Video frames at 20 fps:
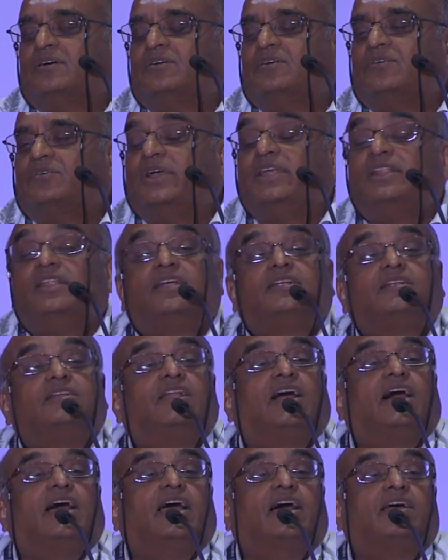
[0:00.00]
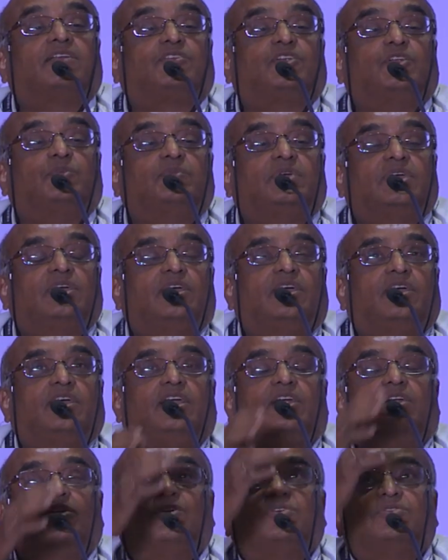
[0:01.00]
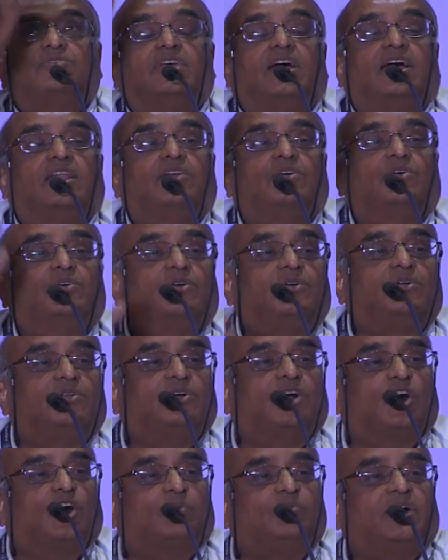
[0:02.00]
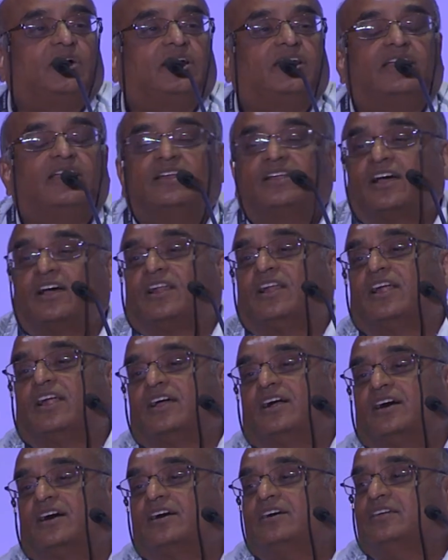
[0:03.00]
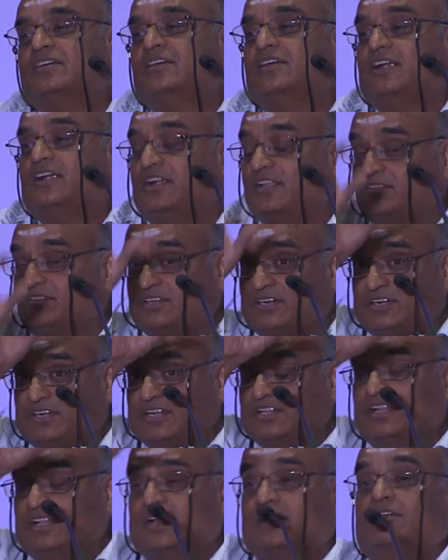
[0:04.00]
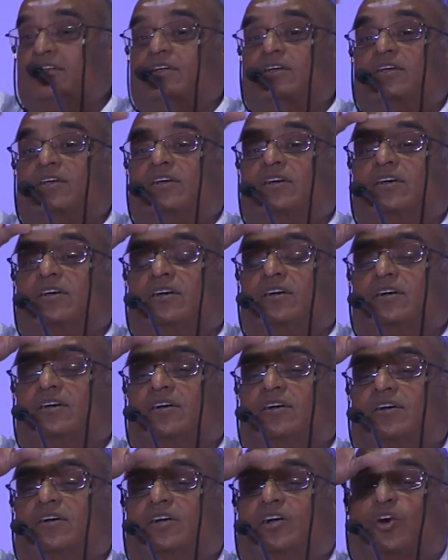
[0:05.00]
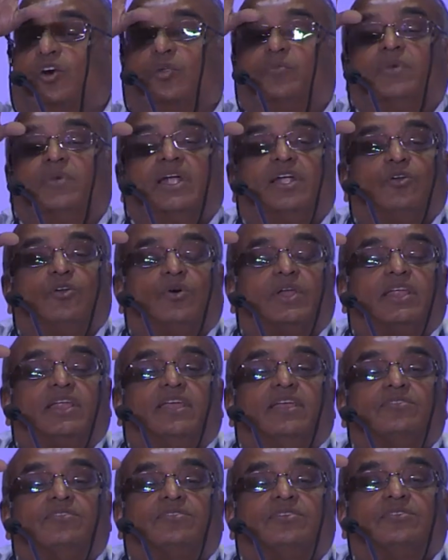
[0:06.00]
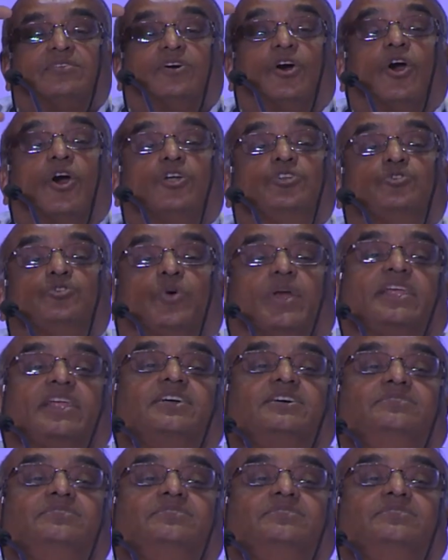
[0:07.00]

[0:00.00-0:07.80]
Why dakshina? I asked him. He told, sir, you go to government in Karnataka. It is written there. Government work is God's work.